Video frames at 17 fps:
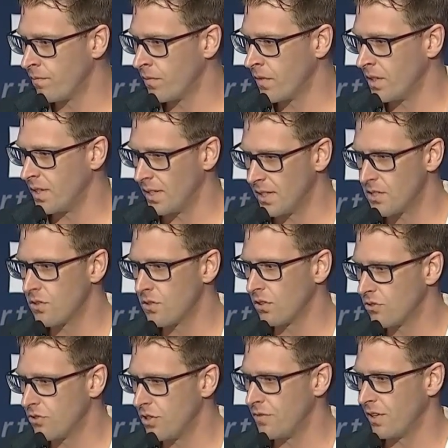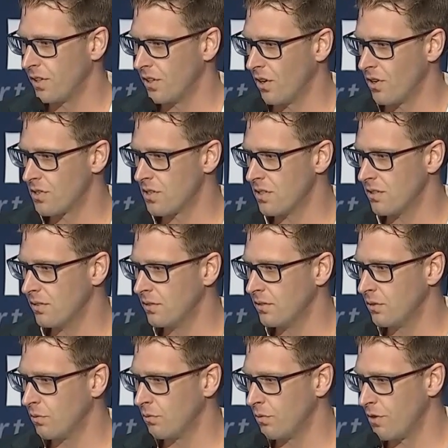Now, let's not trivialise it.
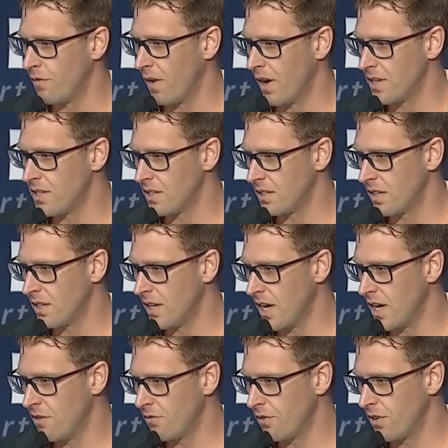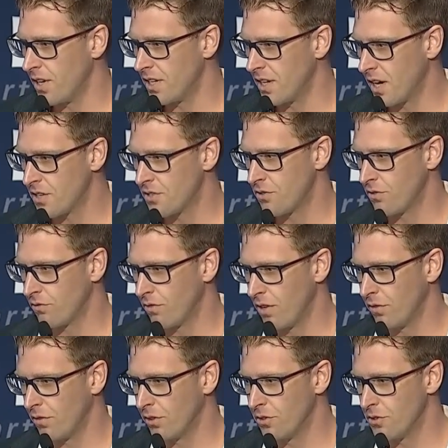We're facing the need for an industrial
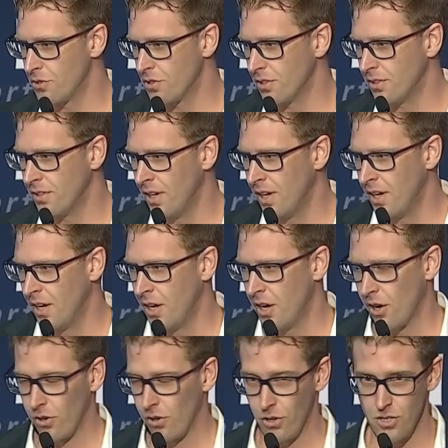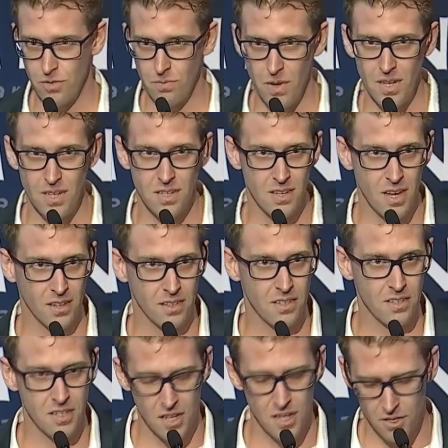revolution across many
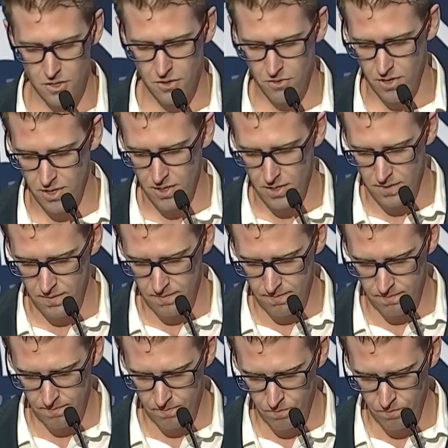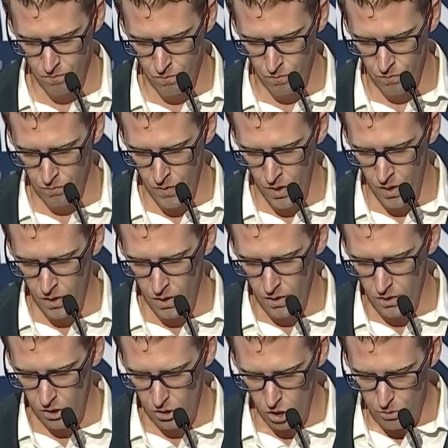sectors and industries.
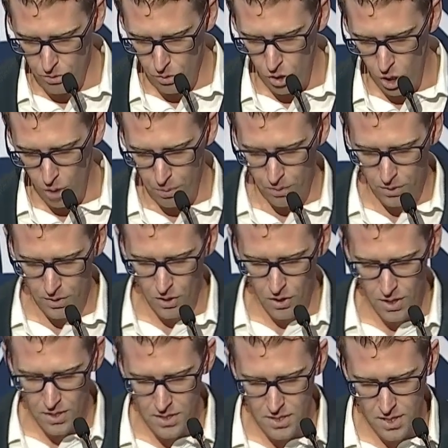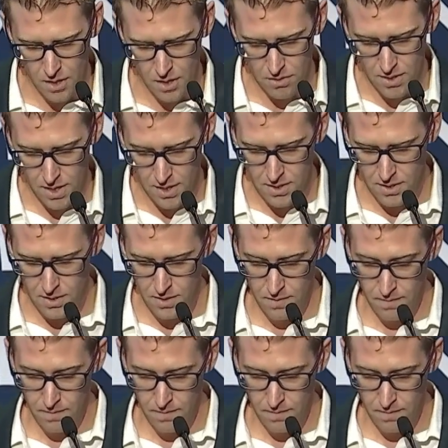The Global Copper Alliance tells us